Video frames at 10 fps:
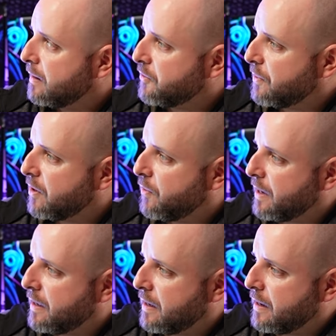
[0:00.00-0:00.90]
Let's run a
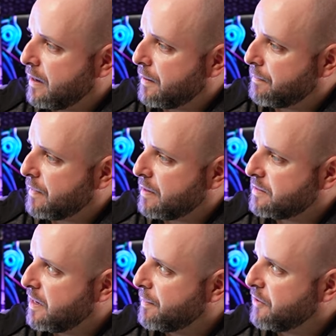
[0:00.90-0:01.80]
quick um,
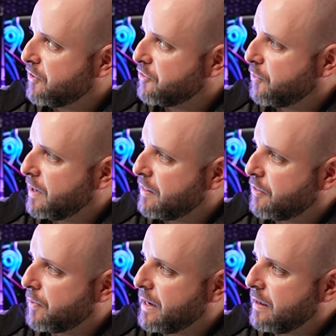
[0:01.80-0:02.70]
Cinebench
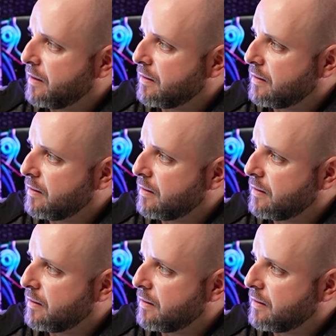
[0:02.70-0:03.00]
R23